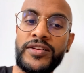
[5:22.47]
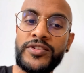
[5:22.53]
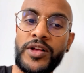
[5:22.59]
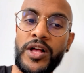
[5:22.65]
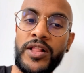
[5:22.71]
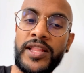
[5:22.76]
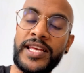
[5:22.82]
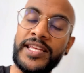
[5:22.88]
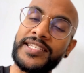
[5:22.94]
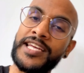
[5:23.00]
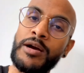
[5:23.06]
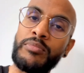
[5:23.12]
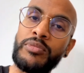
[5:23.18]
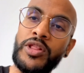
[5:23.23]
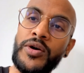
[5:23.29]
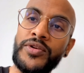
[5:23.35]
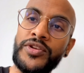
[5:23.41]
So I'll link down
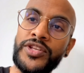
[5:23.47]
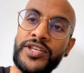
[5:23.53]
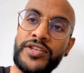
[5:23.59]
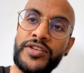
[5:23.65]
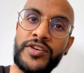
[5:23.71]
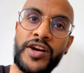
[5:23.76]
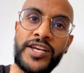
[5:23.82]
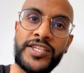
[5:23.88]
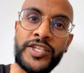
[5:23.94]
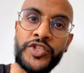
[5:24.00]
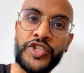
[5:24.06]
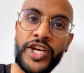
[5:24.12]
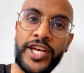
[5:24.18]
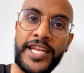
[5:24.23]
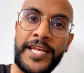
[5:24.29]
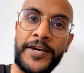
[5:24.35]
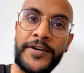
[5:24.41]
below and you guys can
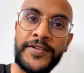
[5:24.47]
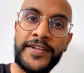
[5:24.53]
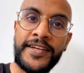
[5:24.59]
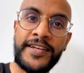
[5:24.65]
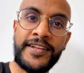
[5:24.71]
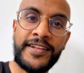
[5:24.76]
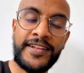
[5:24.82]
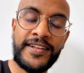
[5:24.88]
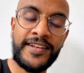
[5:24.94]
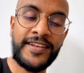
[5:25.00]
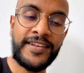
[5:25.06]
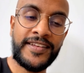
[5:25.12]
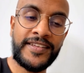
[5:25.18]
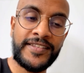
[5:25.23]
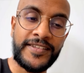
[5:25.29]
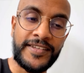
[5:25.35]
check it out. So